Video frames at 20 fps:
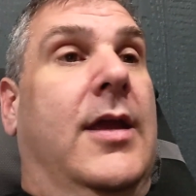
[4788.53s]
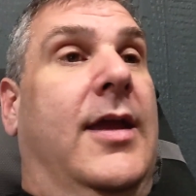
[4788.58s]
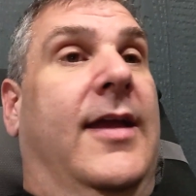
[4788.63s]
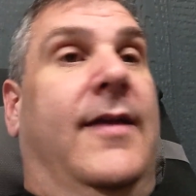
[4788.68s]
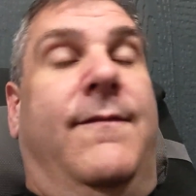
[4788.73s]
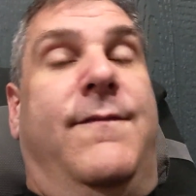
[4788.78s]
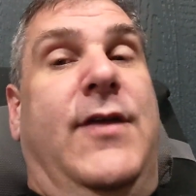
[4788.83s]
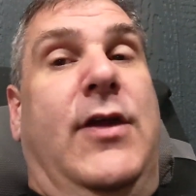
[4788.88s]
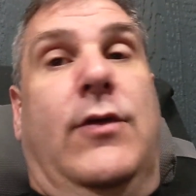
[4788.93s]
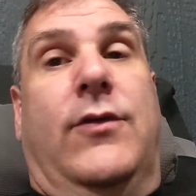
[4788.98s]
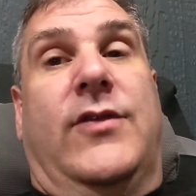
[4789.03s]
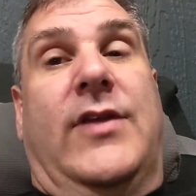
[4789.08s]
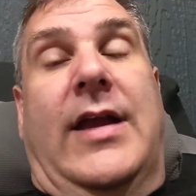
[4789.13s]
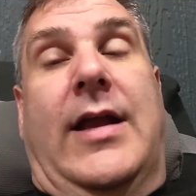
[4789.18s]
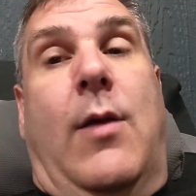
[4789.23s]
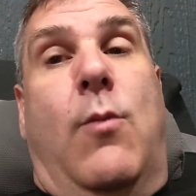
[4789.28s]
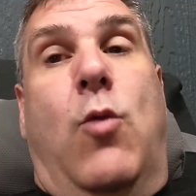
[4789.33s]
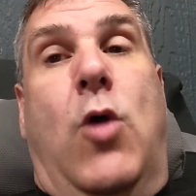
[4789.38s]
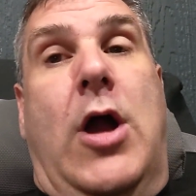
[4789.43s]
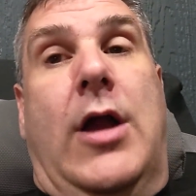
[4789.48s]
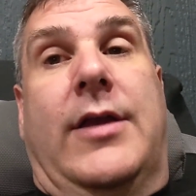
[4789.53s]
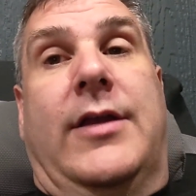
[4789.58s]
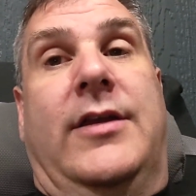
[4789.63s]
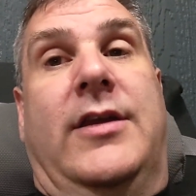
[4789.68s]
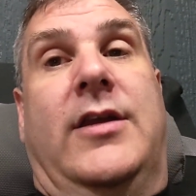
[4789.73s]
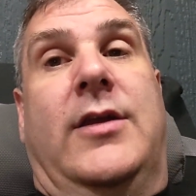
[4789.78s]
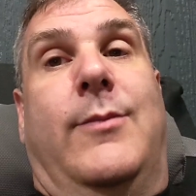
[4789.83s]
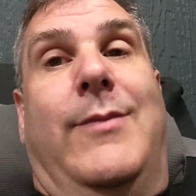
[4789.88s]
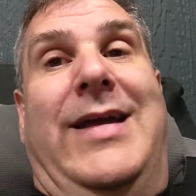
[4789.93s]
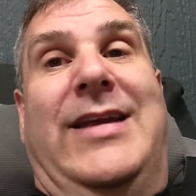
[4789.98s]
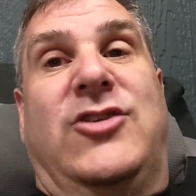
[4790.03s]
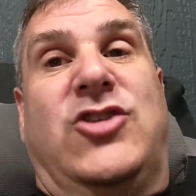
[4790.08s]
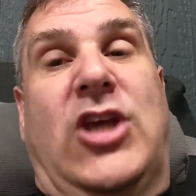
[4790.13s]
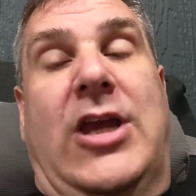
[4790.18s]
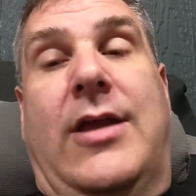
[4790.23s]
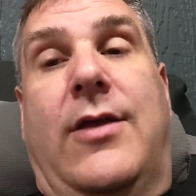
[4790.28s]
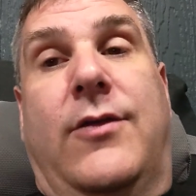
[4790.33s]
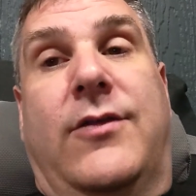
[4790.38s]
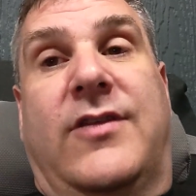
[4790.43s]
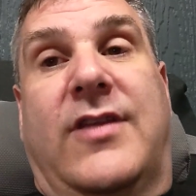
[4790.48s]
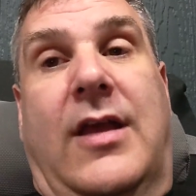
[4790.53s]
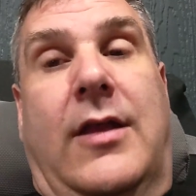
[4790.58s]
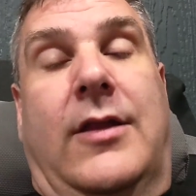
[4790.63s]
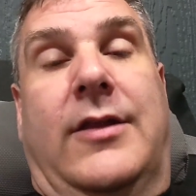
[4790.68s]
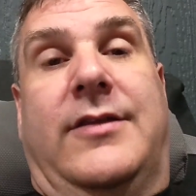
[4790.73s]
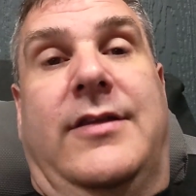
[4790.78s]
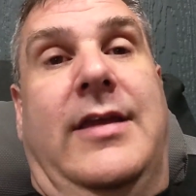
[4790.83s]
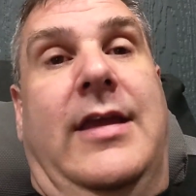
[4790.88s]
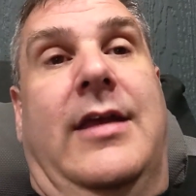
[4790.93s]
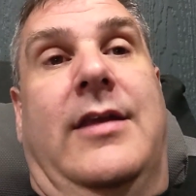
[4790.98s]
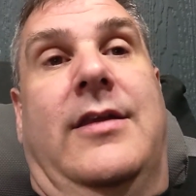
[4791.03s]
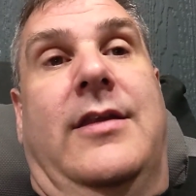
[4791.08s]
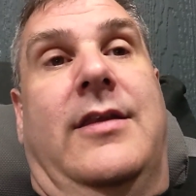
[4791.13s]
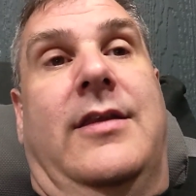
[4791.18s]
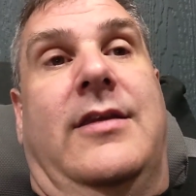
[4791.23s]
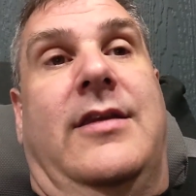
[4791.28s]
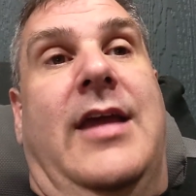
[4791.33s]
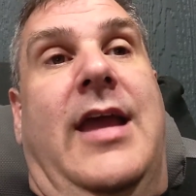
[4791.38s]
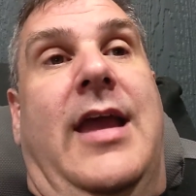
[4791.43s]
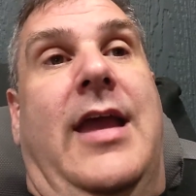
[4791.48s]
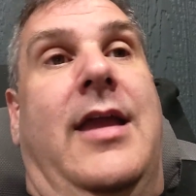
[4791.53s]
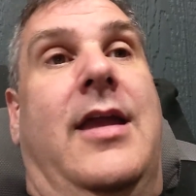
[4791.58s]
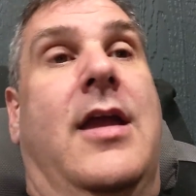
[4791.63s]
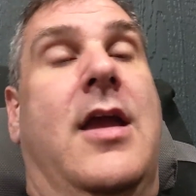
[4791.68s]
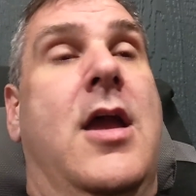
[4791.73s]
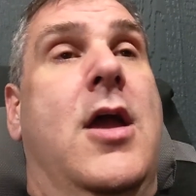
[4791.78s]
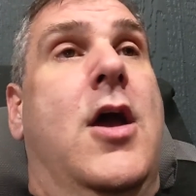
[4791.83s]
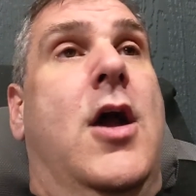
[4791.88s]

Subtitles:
It feels like I'm walking into my jail cell at the end of the day.